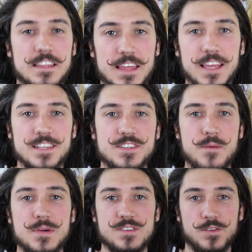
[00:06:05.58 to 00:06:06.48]
Thank you
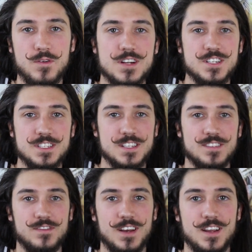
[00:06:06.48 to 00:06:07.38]
so much for watching
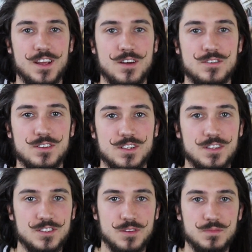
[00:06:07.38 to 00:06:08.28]
this video. You
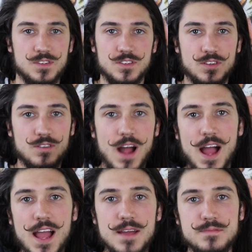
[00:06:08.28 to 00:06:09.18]
can
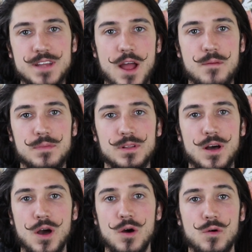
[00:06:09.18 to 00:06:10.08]
subscribe down
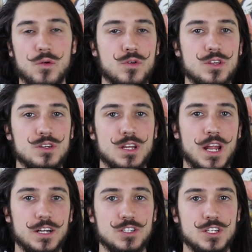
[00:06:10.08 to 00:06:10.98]
below, or you can
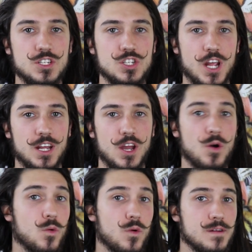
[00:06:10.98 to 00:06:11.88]
actually check
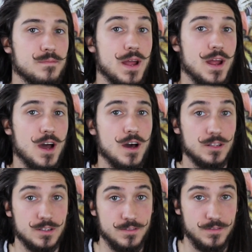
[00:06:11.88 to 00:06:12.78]
out one of my
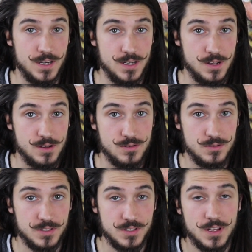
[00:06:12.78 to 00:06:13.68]
other
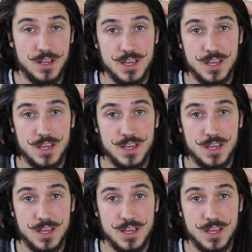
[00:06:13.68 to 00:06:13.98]
videos.